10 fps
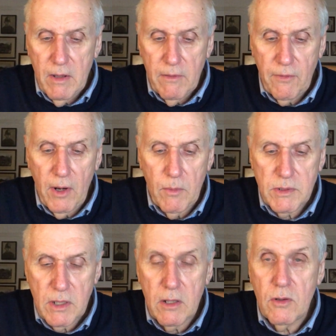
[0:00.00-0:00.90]
For I
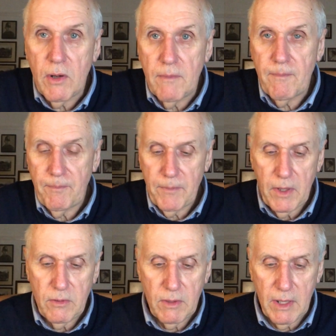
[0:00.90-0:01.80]
was hungry,
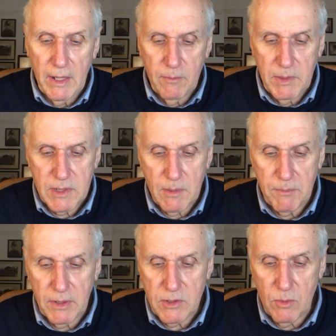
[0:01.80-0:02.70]
and you gave me
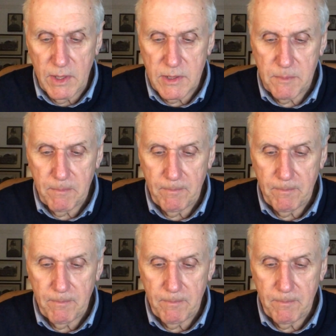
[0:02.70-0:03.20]
something to eat.